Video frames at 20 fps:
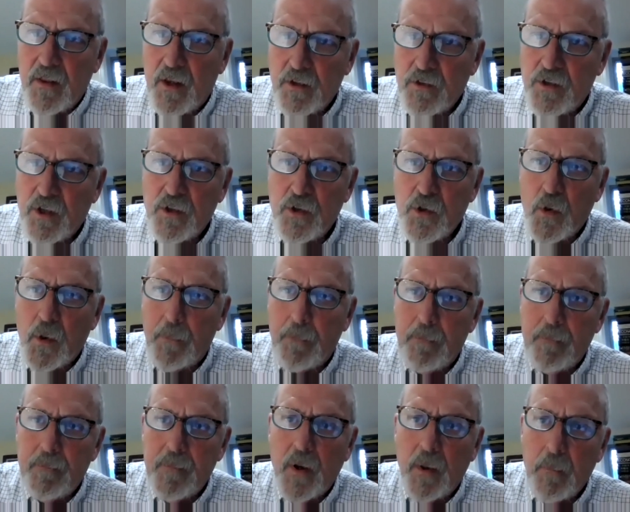that to
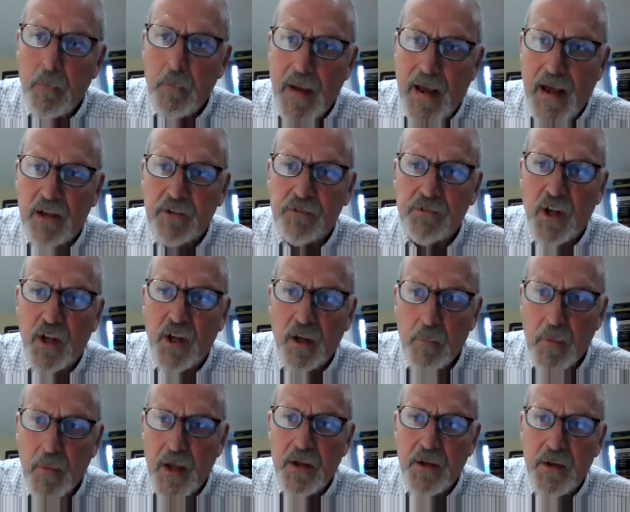do a
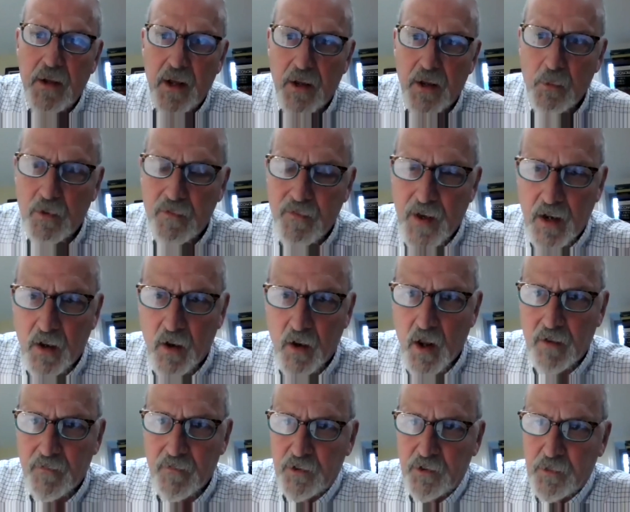masking mandate, and we've had a
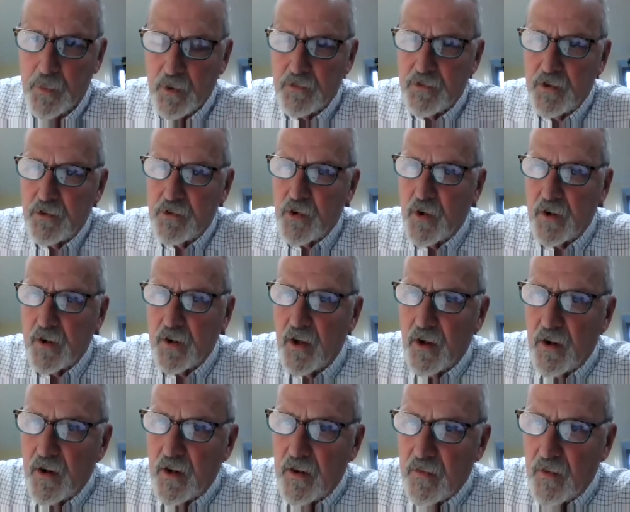lot of experience at
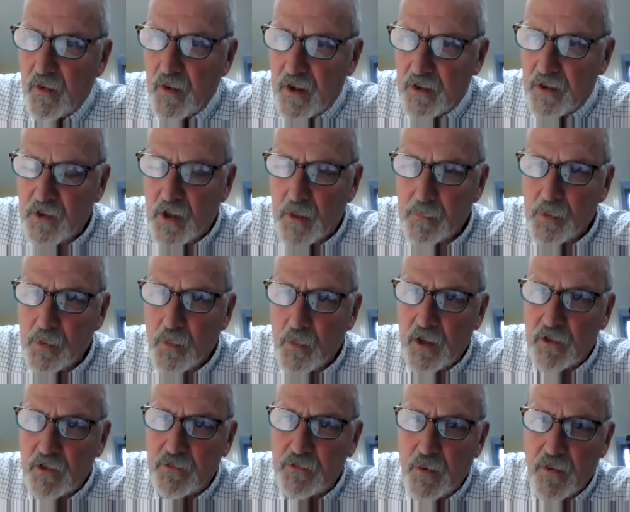Tri-County in the last couple of
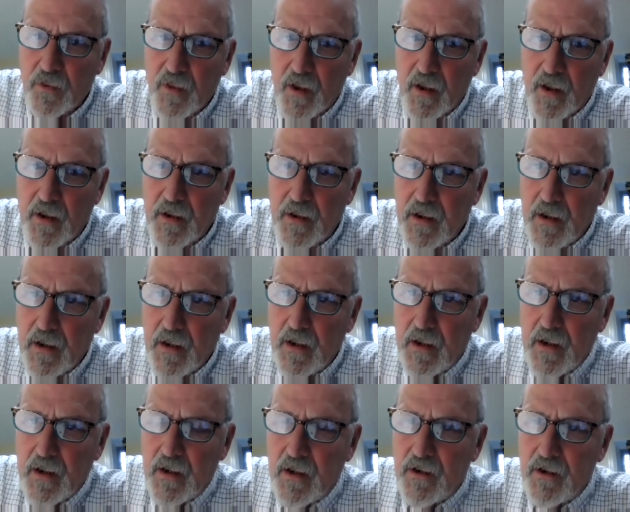weeks with that,
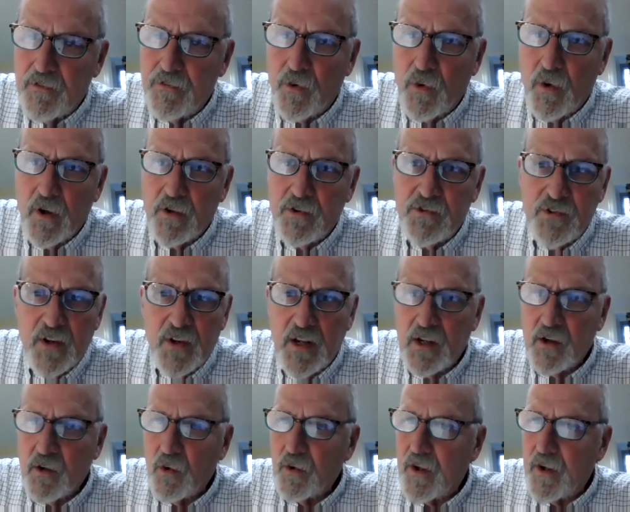for a
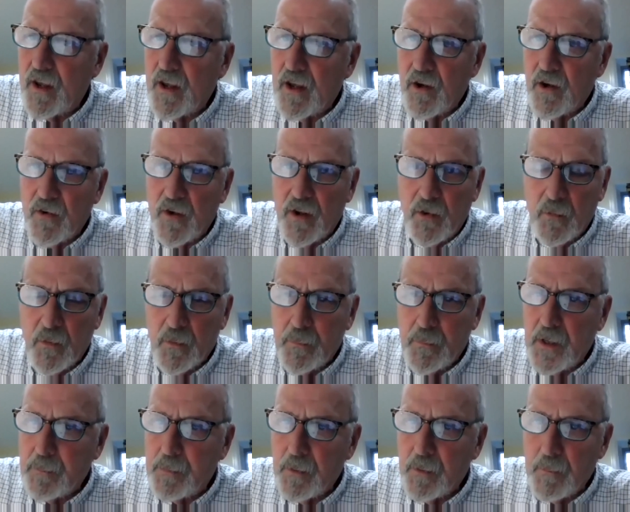single county when
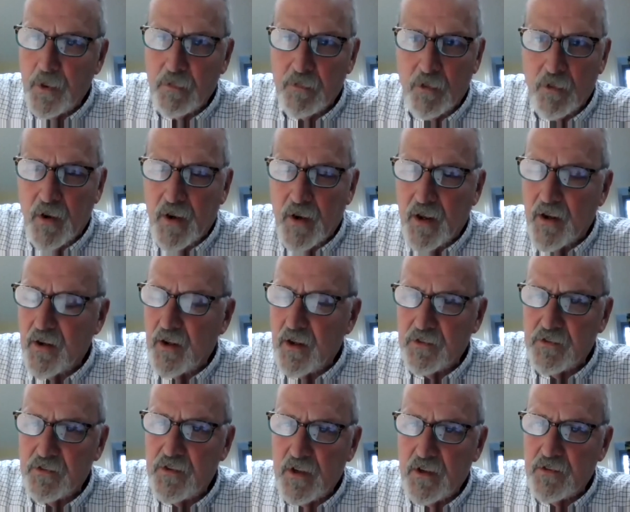people move around
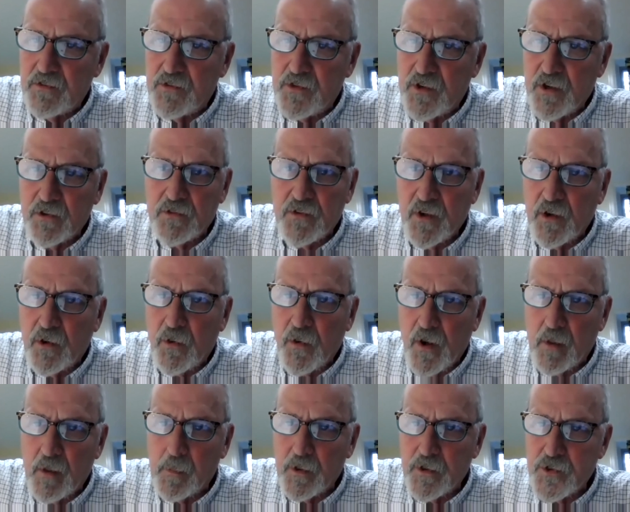is just
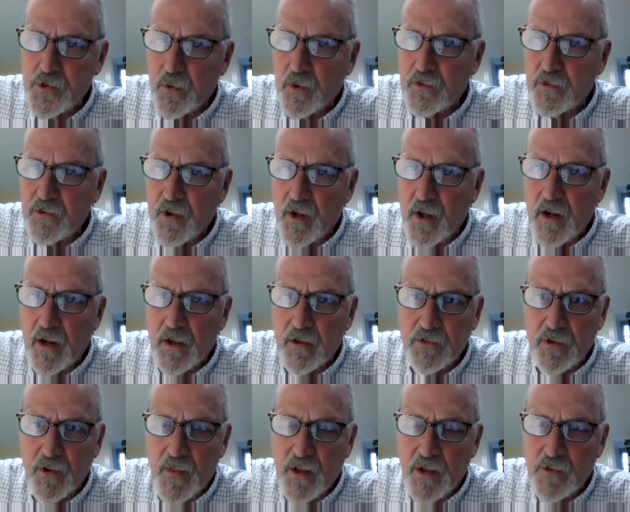incredibly
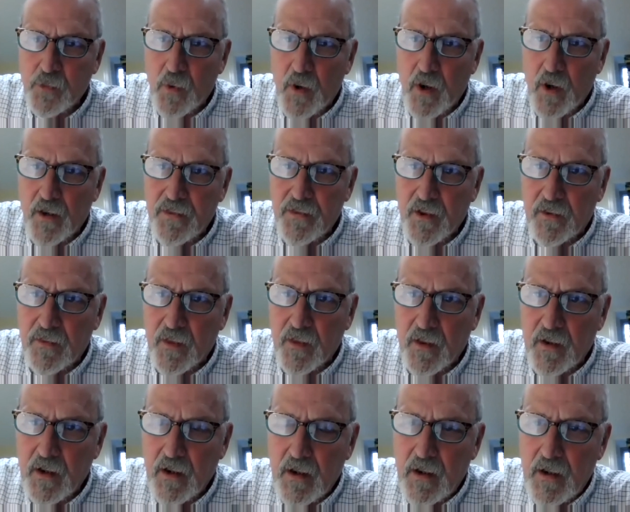short-sighted. So that's why I think
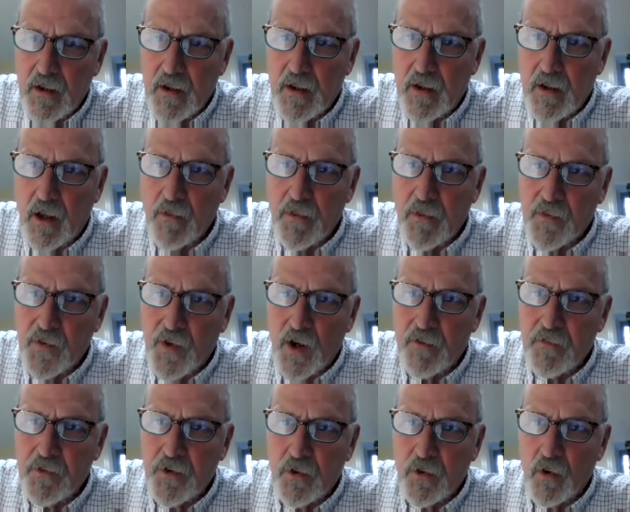that although the
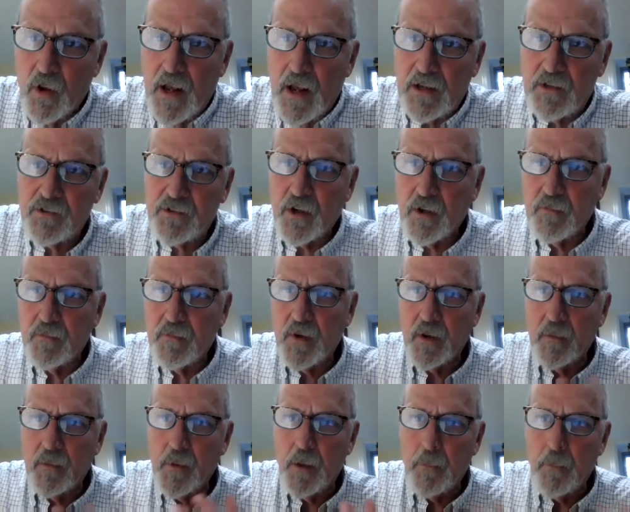governor likes a
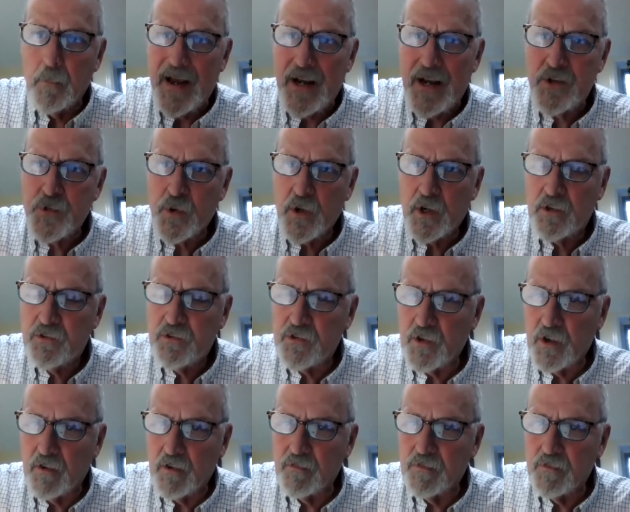
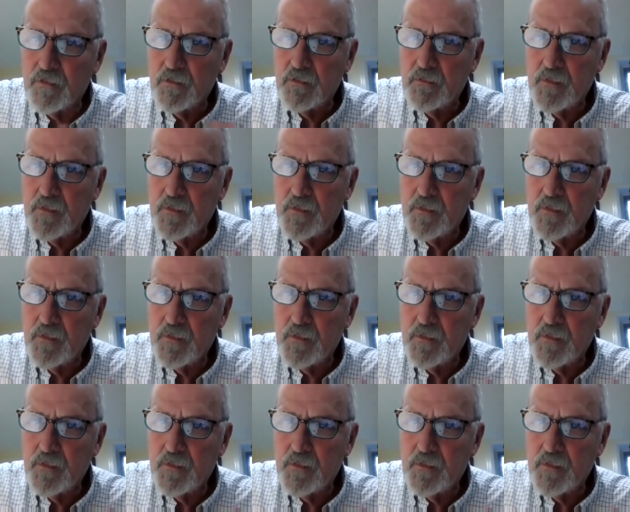matrix of